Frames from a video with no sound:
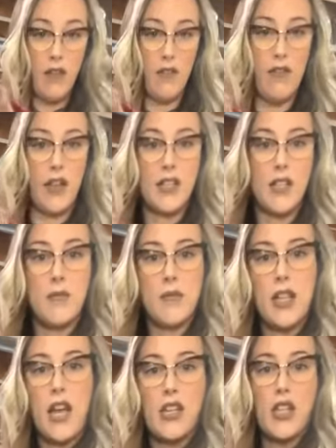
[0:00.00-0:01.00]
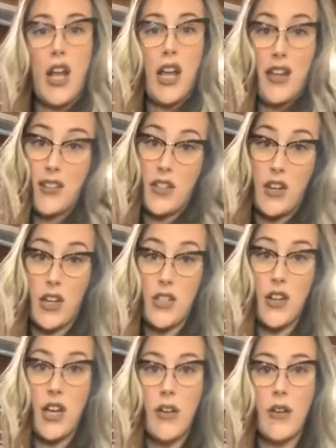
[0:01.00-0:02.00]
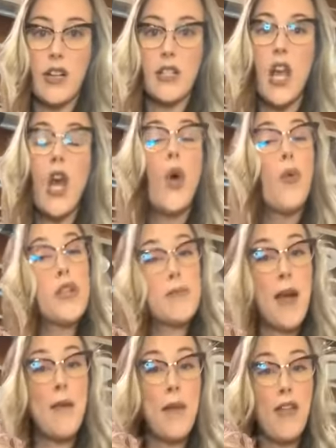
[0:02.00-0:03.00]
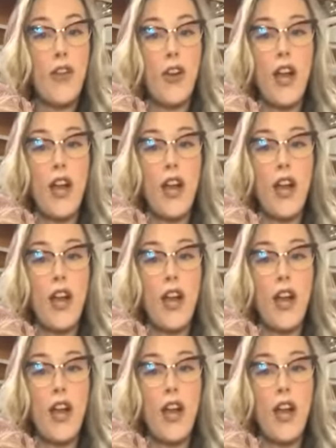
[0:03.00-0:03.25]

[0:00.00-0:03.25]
victims slash clients, you guys know how it is, was my mother.